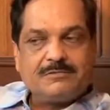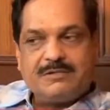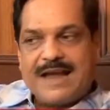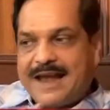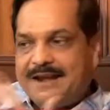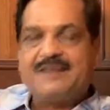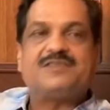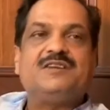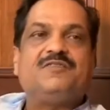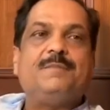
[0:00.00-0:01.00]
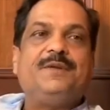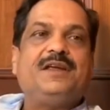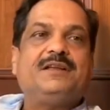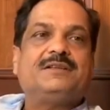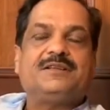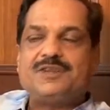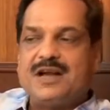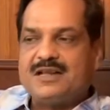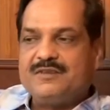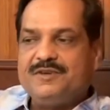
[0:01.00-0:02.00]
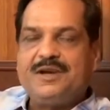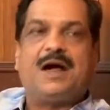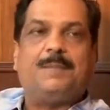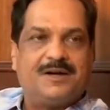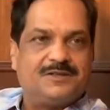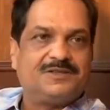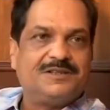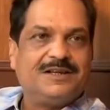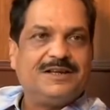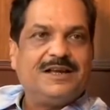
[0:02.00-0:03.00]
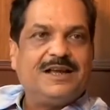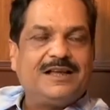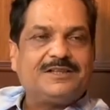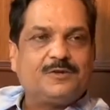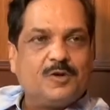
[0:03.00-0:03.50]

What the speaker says: So end result will be the Sharda will emerge as a